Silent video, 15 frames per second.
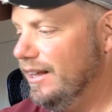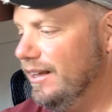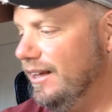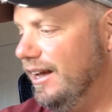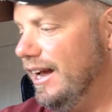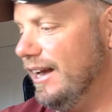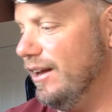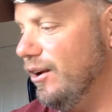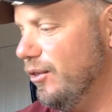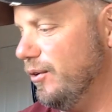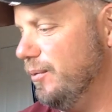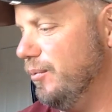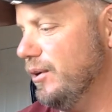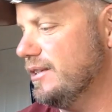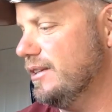I got all
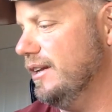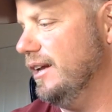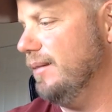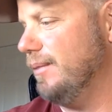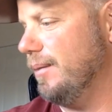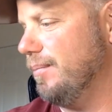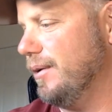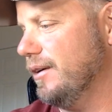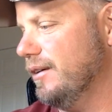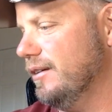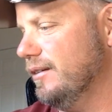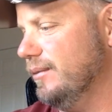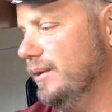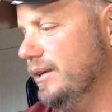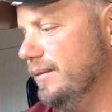3 points today. My
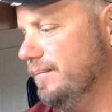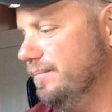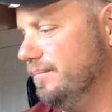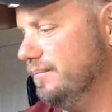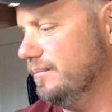partner, well,